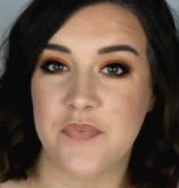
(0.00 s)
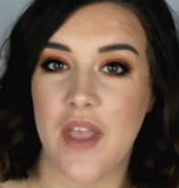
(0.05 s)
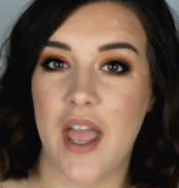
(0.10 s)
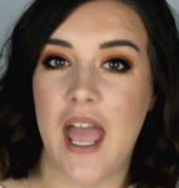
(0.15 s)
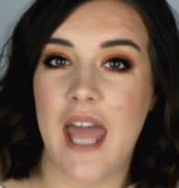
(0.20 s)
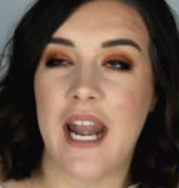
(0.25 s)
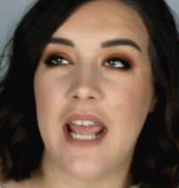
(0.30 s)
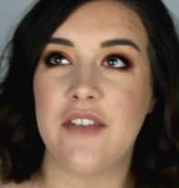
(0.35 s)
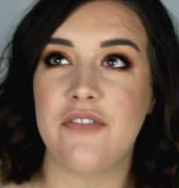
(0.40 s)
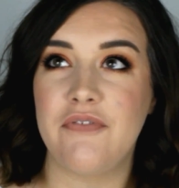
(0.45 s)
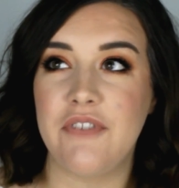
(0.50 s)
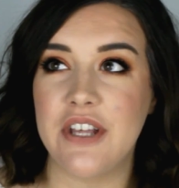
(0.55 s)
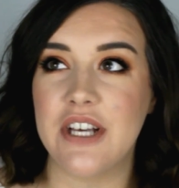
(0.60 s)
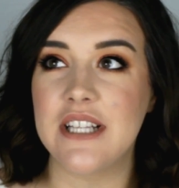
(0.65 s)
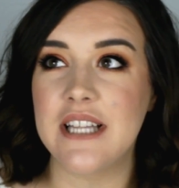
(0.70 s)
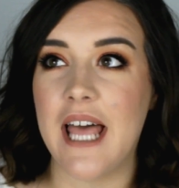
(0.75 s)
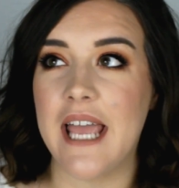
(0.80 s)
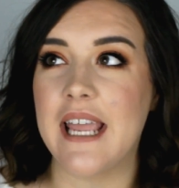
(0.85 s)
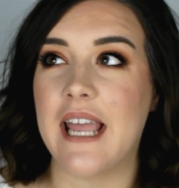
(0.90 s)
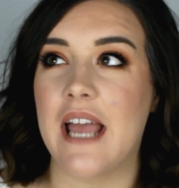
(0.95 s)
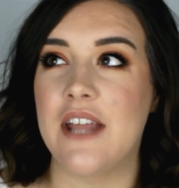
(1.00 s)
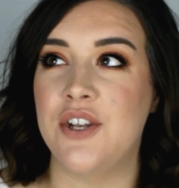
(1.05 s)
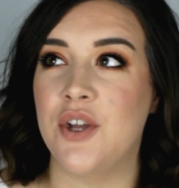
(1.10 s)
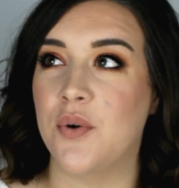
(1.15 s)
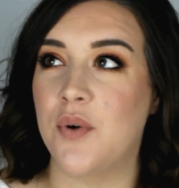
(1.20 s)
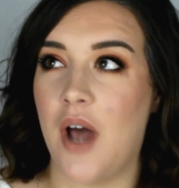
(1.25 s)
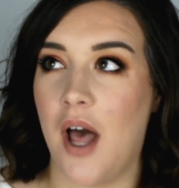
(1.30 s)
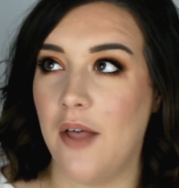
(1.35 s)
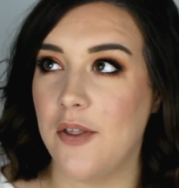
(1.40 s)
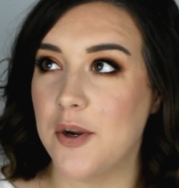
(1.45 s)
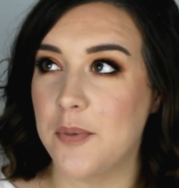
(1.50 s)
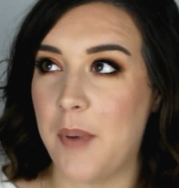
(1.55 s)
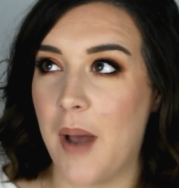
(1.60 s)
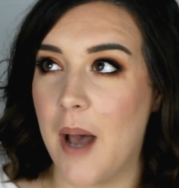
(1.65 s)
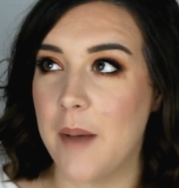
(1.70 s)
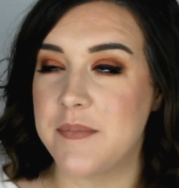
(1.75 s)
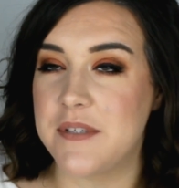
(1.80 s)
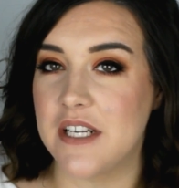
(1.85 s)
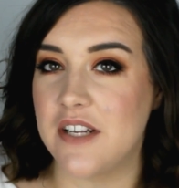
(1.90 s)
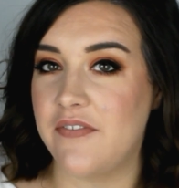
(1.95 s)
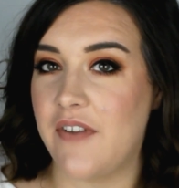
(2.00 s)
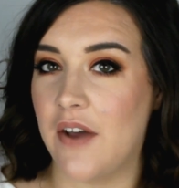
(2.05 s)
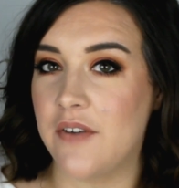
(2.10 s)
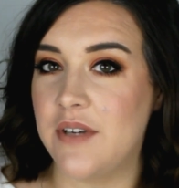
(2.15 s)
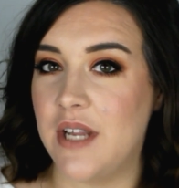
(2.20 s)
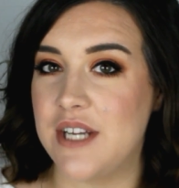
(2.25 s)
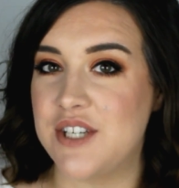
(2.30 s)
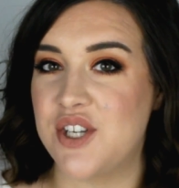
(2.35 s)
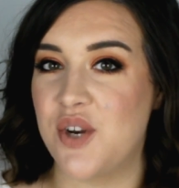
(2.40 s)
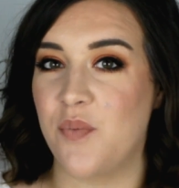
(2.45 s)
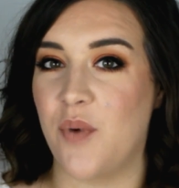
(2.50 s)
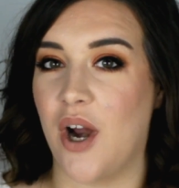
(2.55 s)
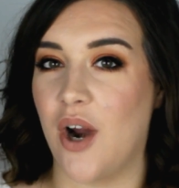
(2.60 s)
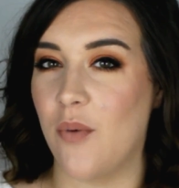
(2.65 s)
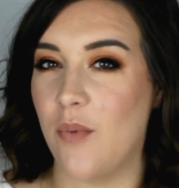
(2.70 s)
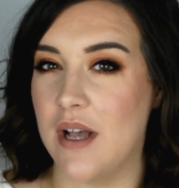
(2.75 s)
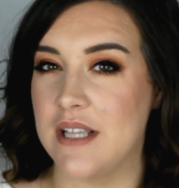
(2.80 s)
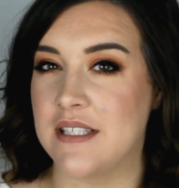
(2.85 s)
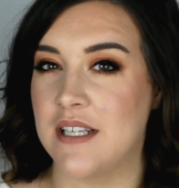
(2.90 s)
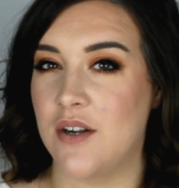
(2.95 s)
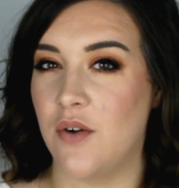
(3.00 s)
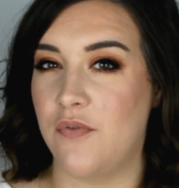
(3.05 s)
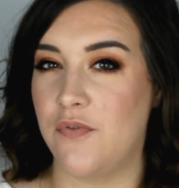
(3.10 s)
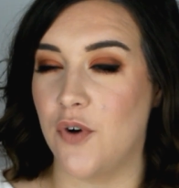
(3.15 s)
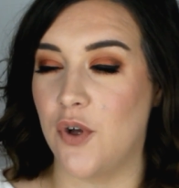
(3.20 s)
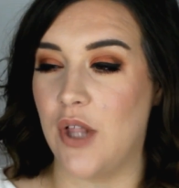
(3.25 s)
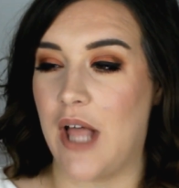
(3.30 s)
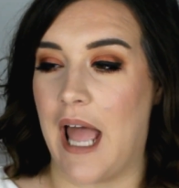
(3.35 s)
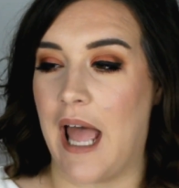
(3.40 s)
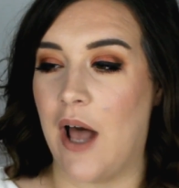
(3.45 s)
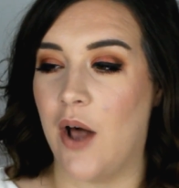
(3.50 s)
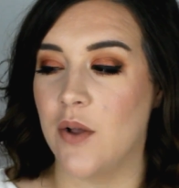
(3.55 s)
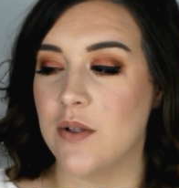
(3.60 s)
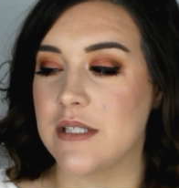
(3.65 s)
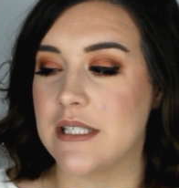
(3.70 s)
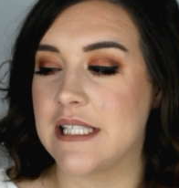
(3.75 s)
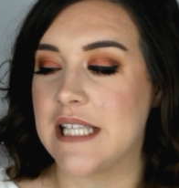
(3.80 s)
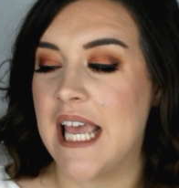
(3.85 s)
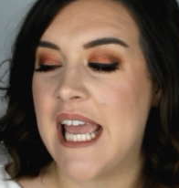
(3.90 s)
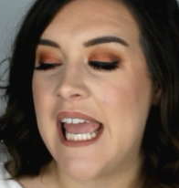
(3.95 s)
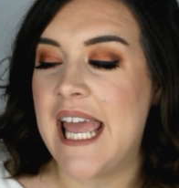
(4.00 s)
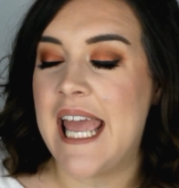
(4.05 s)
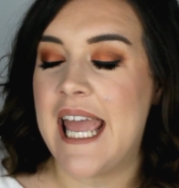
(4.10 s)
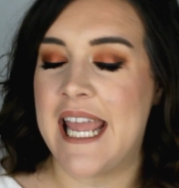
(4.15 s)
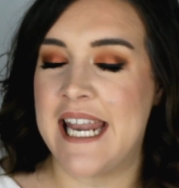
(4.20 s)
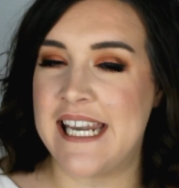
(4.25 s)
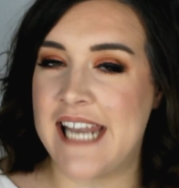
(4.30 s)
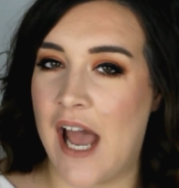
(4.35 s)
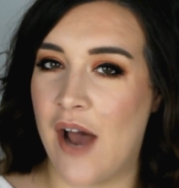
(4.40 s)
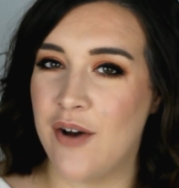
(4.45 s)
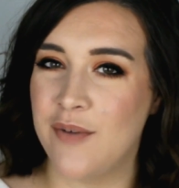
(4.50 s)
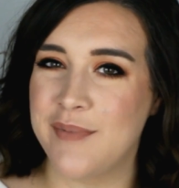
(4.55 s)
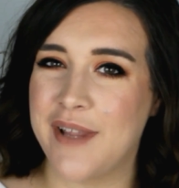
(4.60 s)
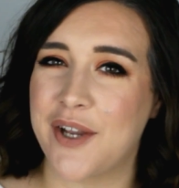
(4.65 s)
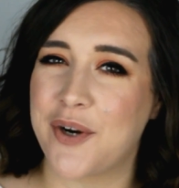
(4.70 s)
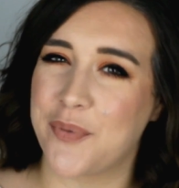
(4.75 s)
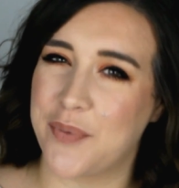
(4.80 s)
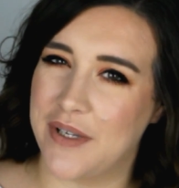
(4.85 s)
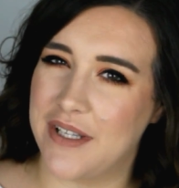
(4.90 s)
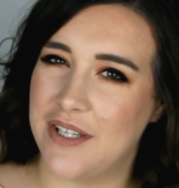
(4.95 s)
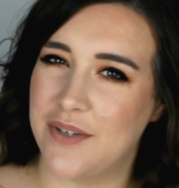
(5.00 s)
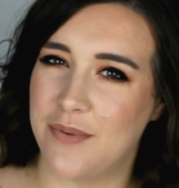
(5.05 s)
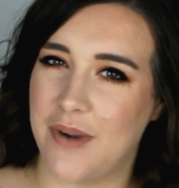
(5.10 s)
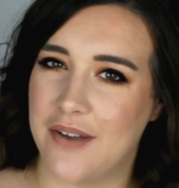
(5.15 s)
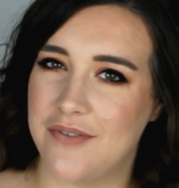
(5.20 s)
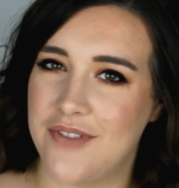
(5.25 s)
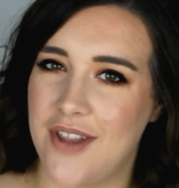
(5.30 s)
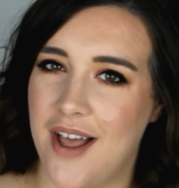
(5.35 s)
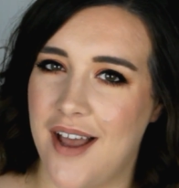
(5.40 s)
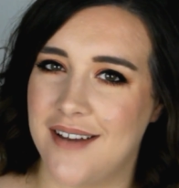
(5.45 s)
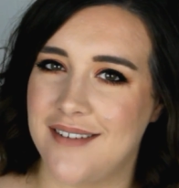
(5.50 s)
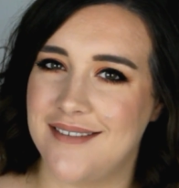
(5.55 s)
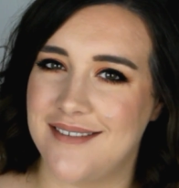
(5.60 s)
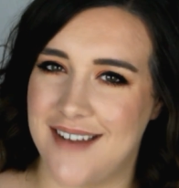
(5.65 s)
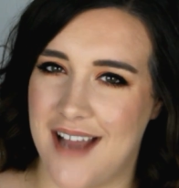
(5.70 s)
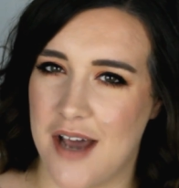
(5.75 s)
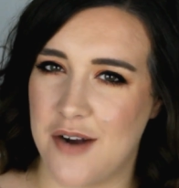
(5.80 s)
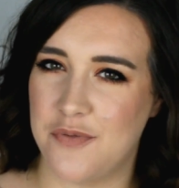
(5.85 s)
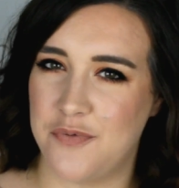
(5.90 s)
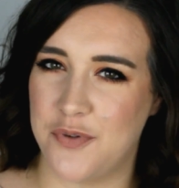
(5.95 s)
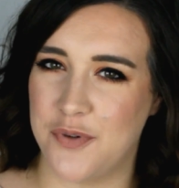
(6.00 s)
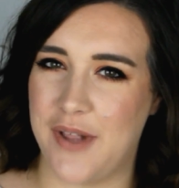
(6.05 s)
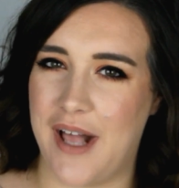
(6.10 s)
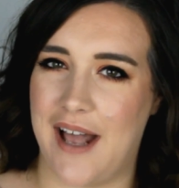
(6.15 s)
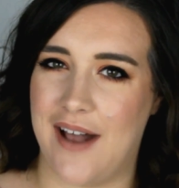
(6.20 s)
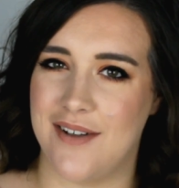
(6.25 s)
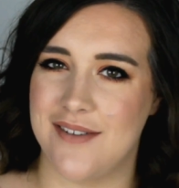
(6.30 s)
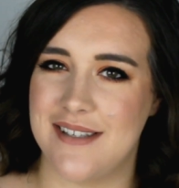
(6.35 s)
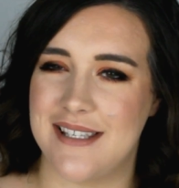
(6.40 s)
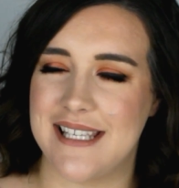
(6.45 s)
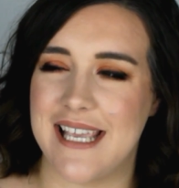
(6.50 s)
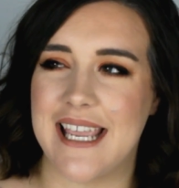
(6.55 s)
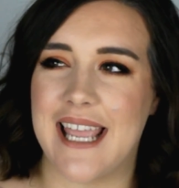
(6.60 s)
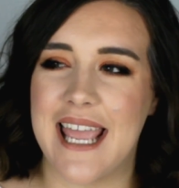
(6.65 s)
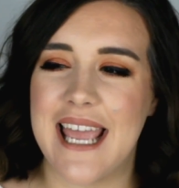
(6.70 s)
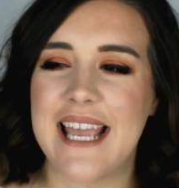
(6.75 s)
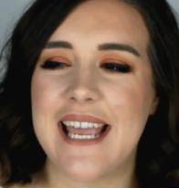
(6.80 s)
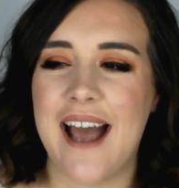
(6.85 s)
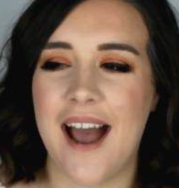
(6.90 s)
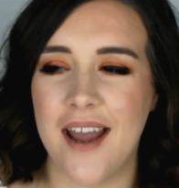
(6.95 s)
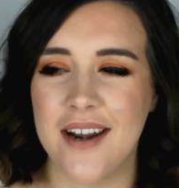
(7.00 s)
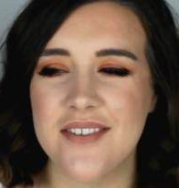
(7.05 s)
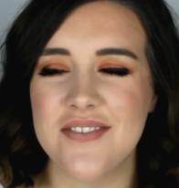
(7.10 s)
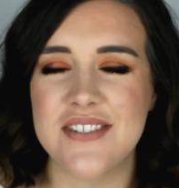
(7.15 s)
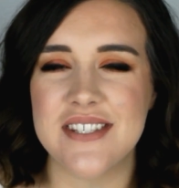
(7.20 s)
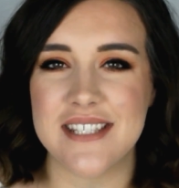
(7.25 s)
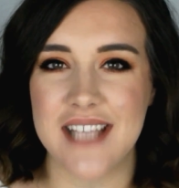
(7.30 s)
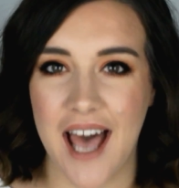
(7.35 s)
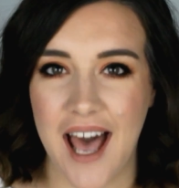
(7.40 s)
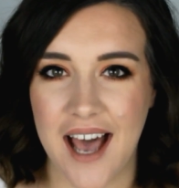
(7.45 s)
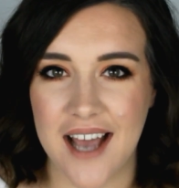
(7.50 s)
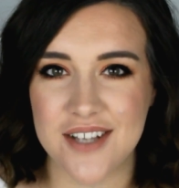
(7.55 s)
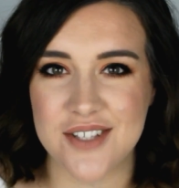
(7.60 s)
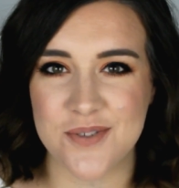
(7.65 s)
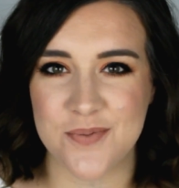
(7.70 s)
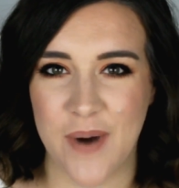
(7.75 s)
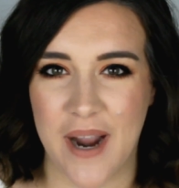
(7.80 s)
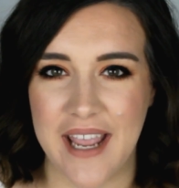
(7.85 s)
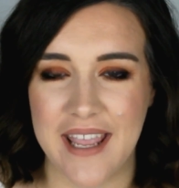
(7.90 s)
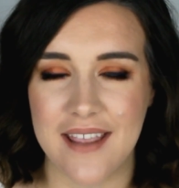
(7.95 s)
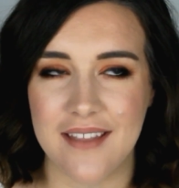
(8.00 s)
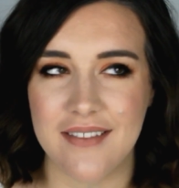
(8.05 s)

And I feel like I know ColourPop did a foundation where it wasn't a full ounce, and now I'm like, really, Revlon? Not a full ounce? Like, it kind of sucks, right?